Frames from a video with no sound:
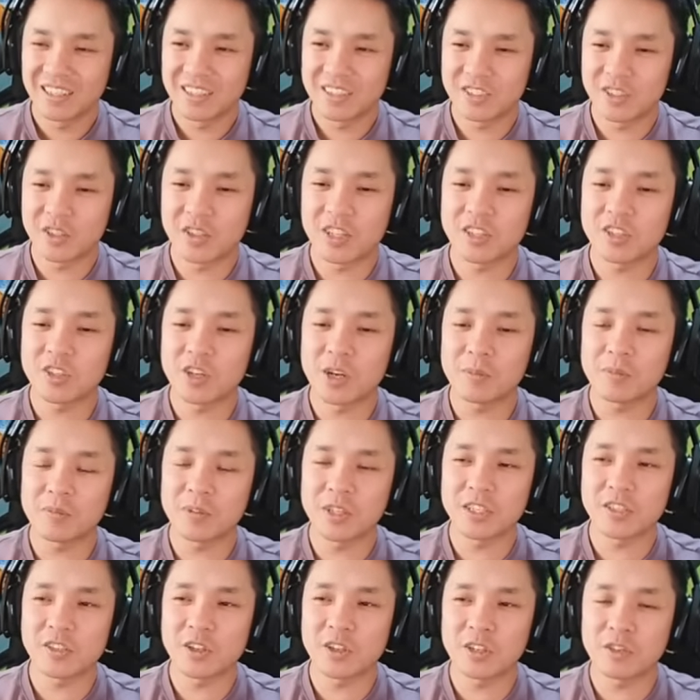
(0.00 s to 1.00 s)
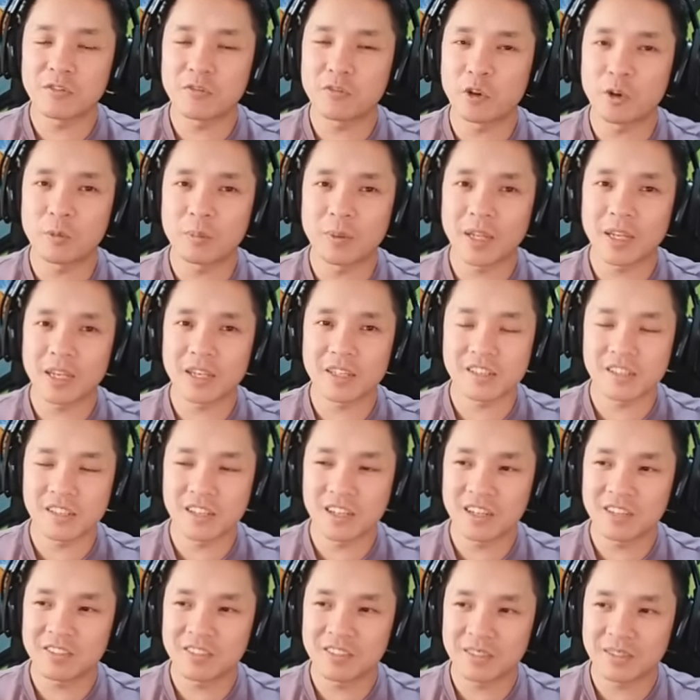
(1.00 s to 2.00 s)
So there's only 4 players
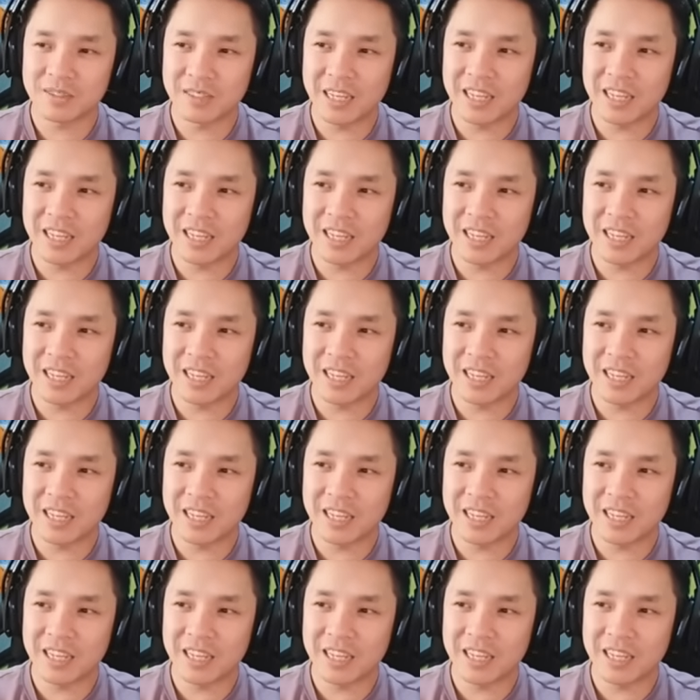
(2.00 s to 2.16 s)
left,